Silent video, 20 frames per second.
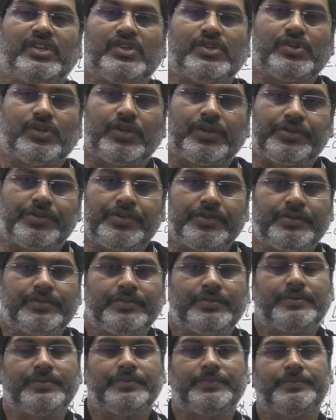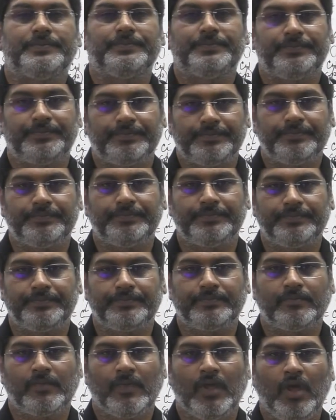structures.
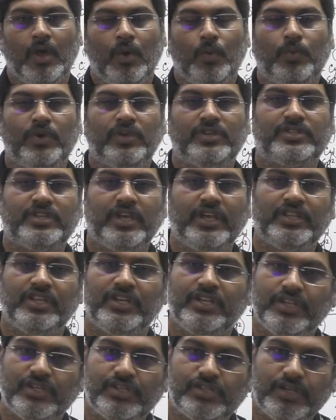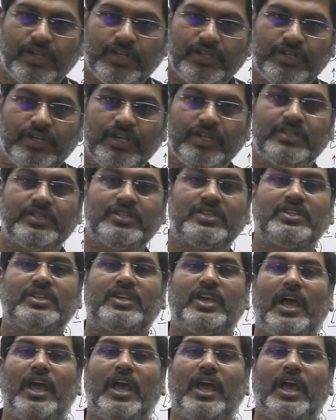We say these structures